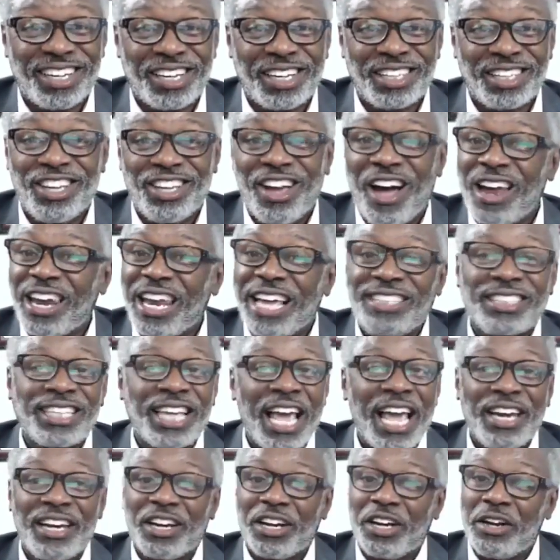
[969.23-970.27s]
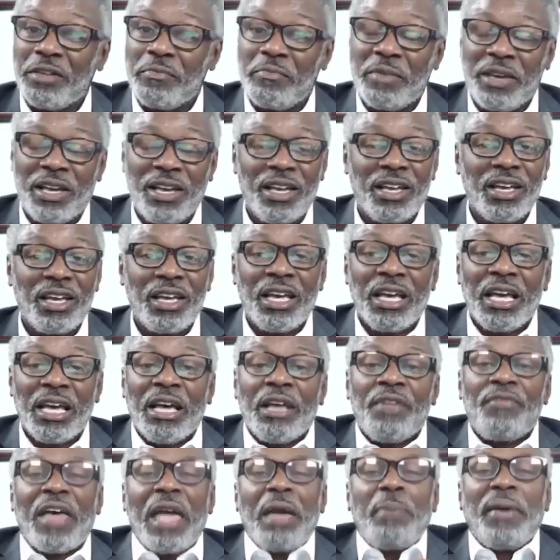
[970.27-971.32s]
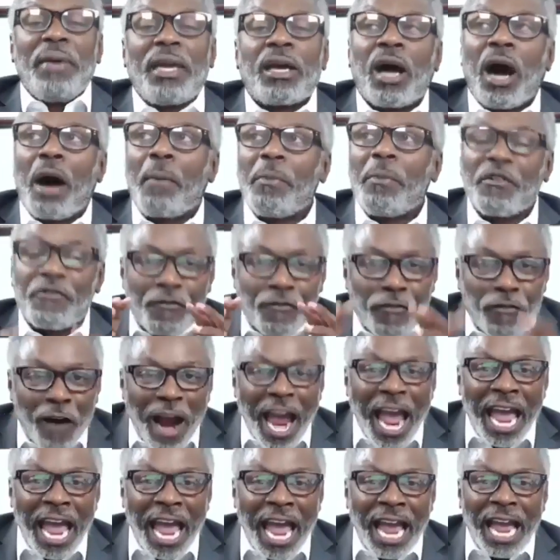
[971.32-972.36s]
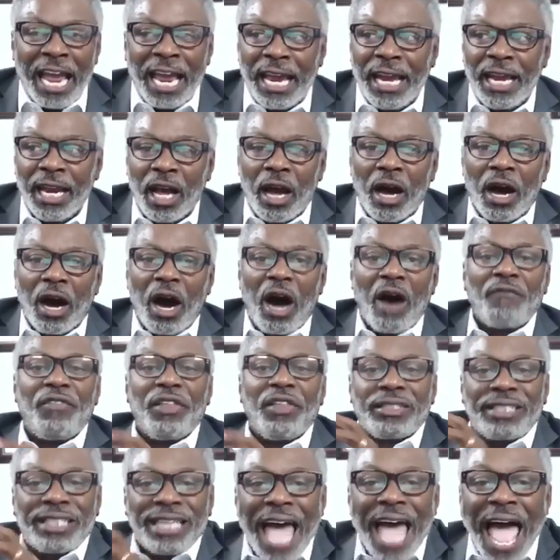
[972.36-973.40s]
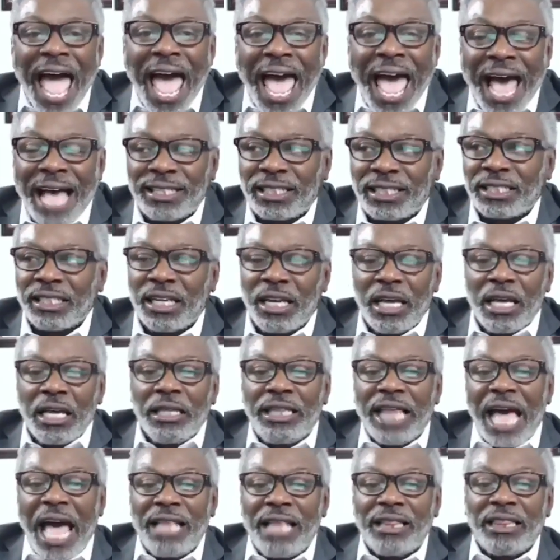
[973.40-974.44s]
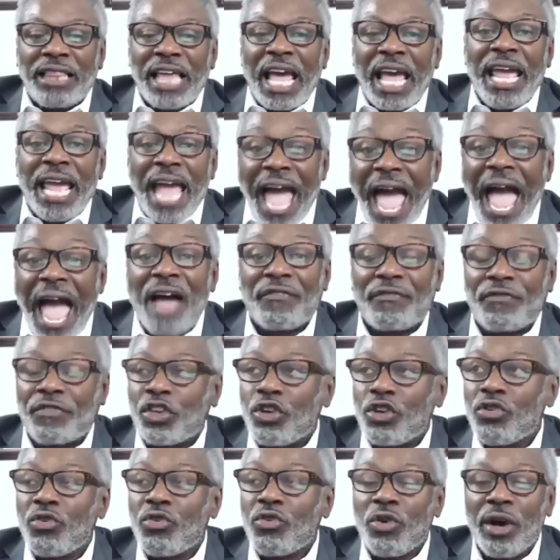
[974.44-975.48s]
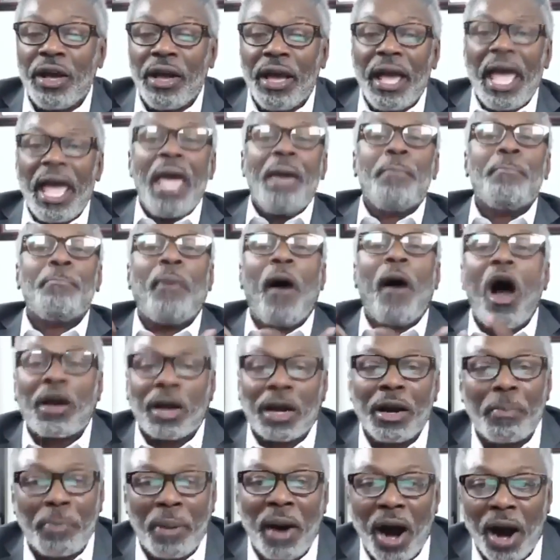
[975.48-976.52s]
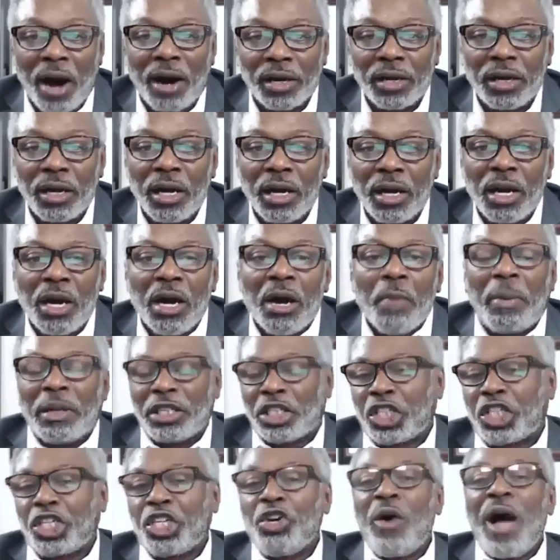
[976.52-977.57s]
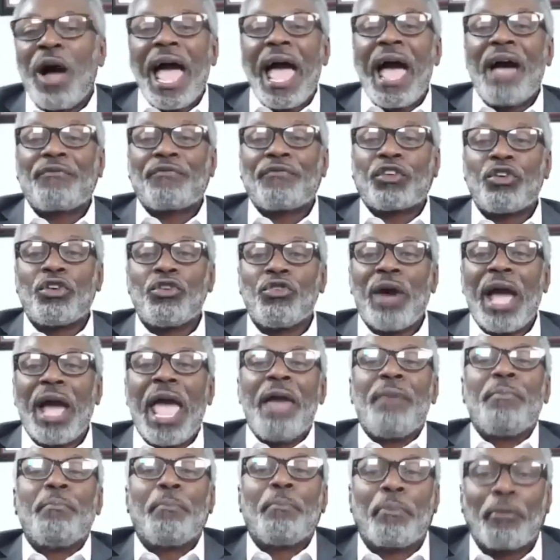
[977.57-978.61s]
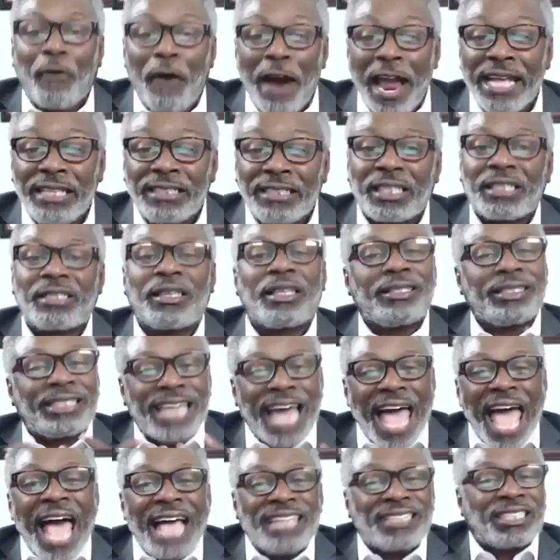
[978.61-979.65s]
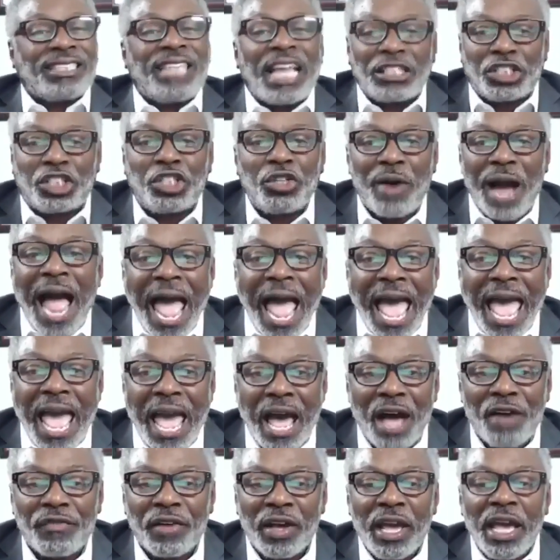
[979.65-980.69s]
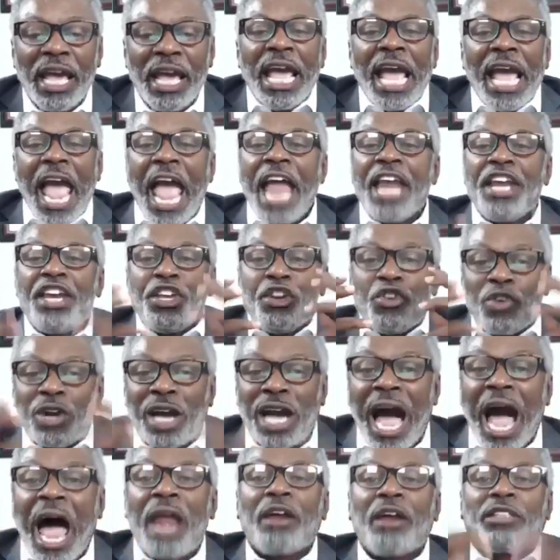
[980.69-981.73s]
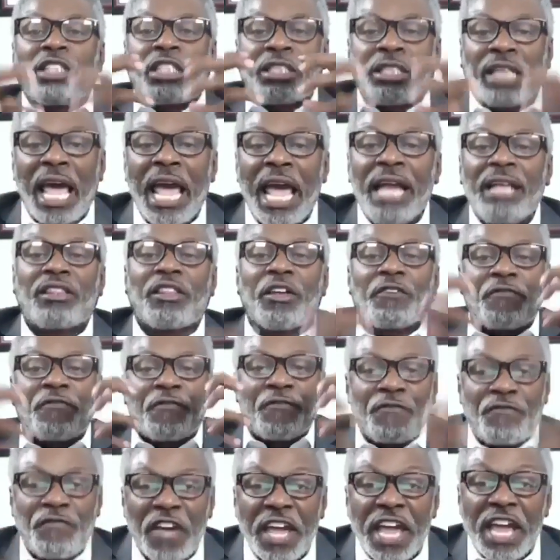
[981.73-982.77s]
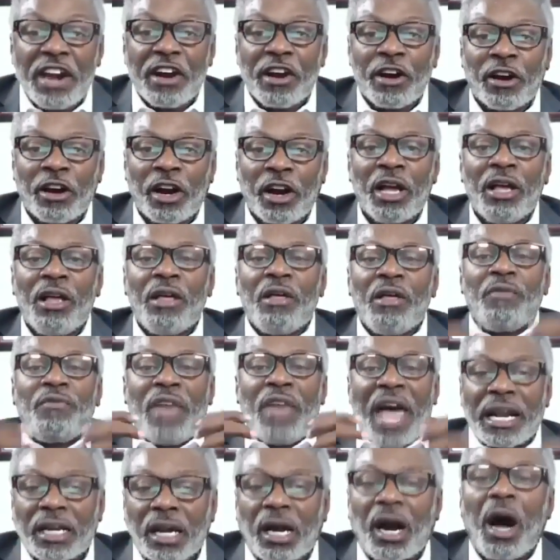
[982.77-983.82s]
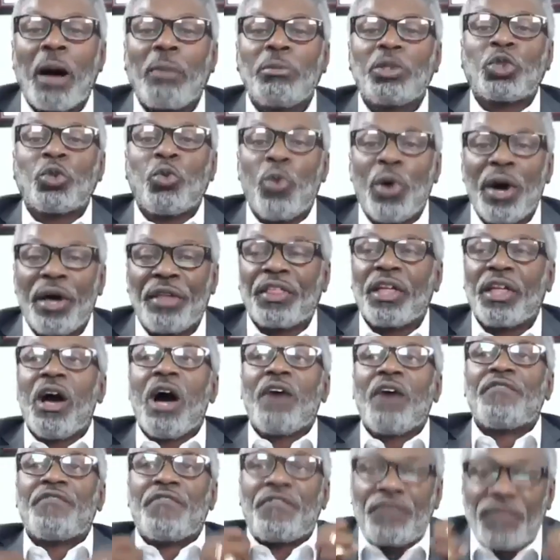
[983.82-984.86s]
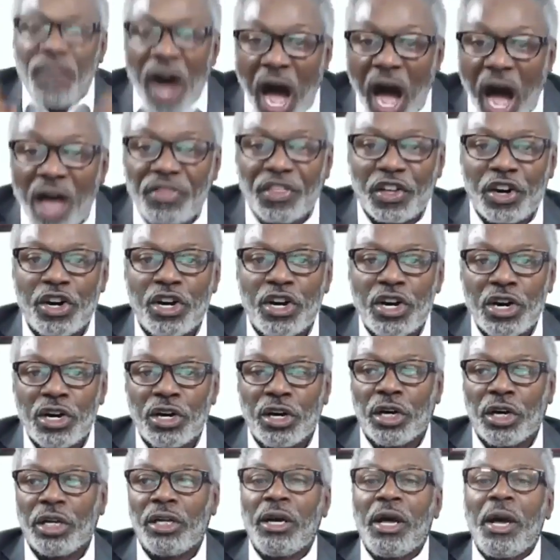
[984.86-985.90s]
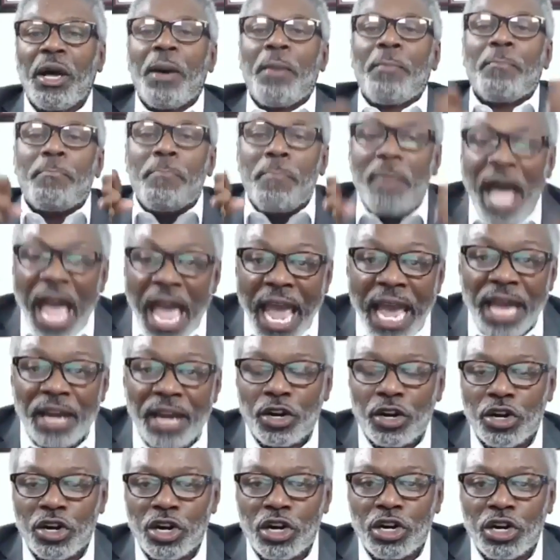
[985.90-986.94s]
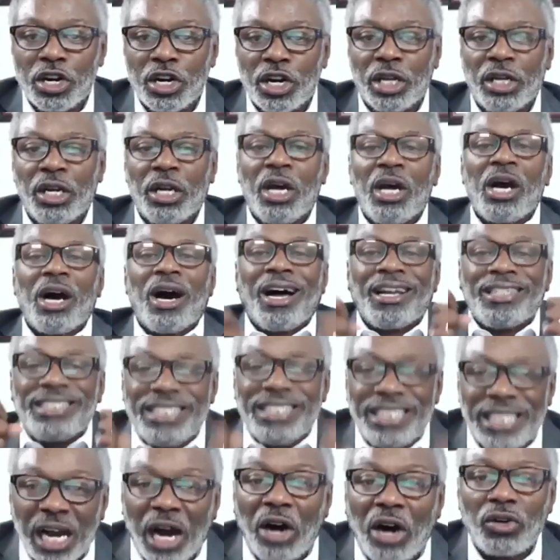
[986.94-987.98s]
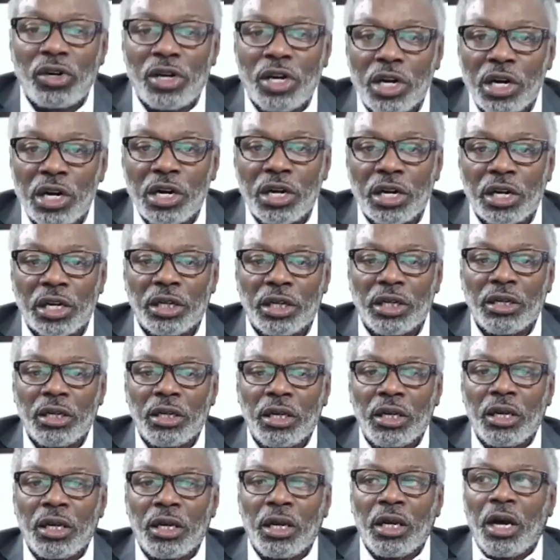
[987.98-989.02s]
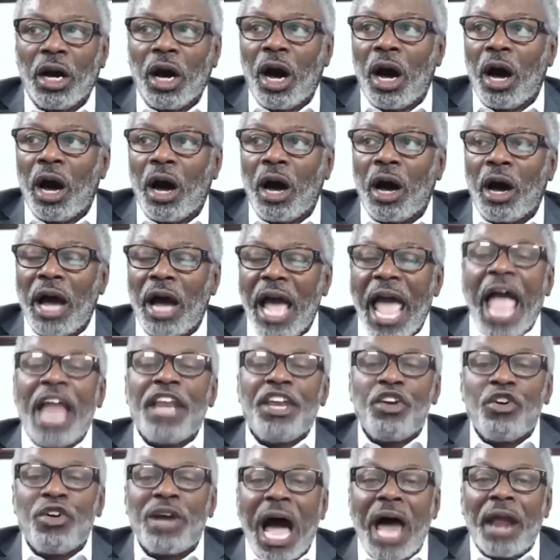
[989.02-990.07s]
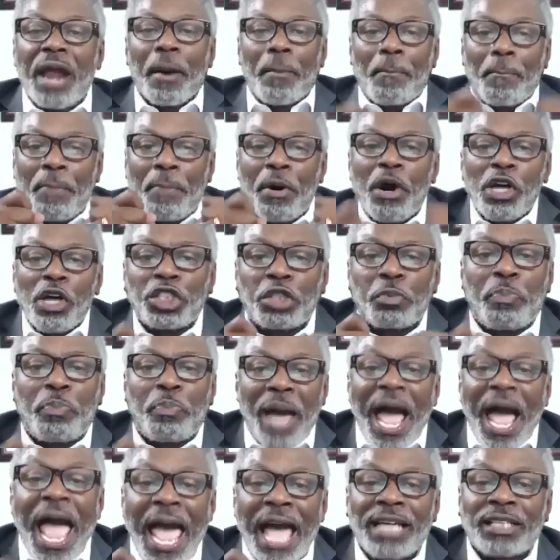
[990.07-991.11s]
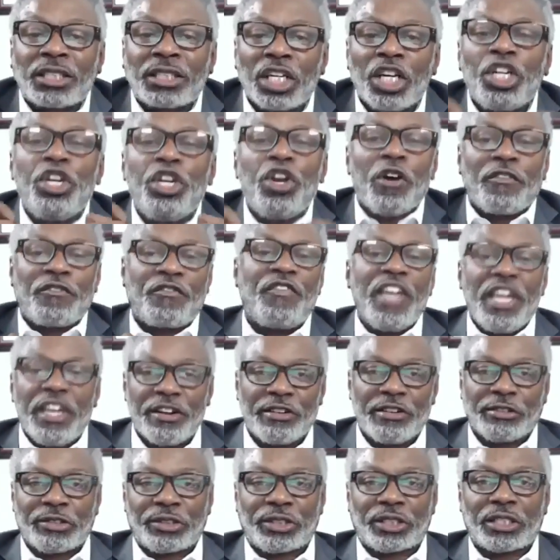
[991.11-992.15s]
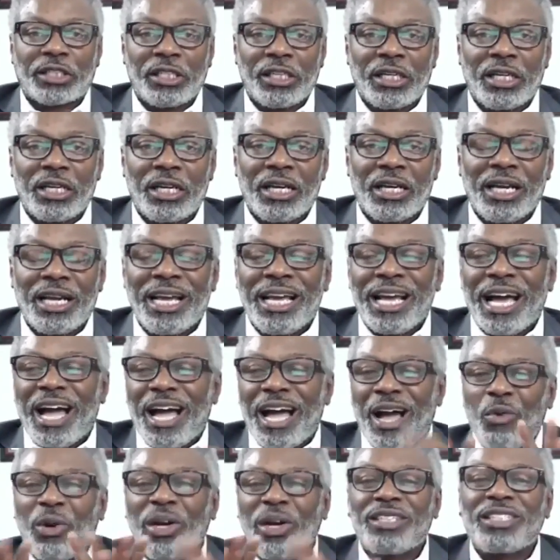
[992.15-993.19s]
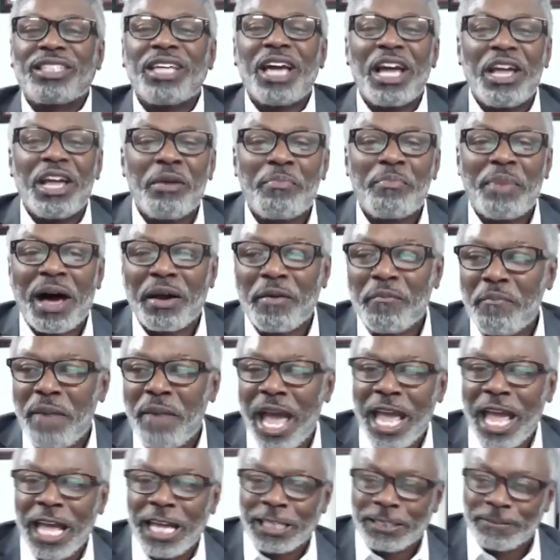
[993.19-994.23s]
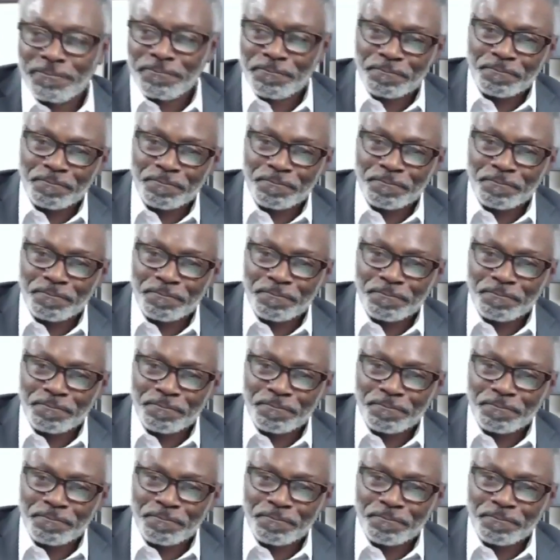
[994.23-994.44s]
Y'all ain't saying nothing to me. They become afraid of the task that they have to embark upon. But you have to embrace the task that you have, and you got to take the fear that comes with fatherhood, manhood, adulthood, and you got to push past your fears. I want to tell you about a man.